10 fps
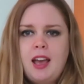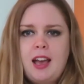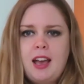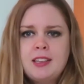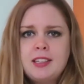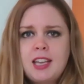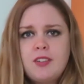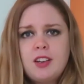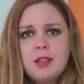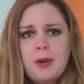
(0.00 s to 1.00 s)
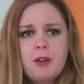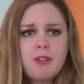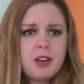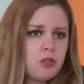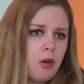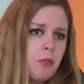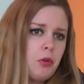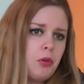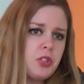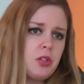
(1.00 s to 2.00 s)
And even in the main restaurant on
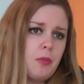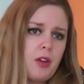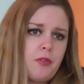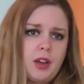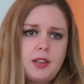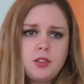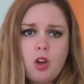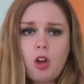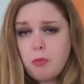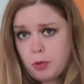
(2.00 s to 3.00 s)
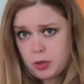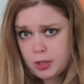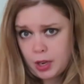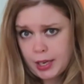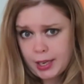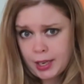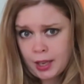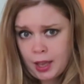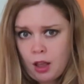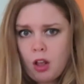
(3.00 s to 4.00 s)
board, you might find open dining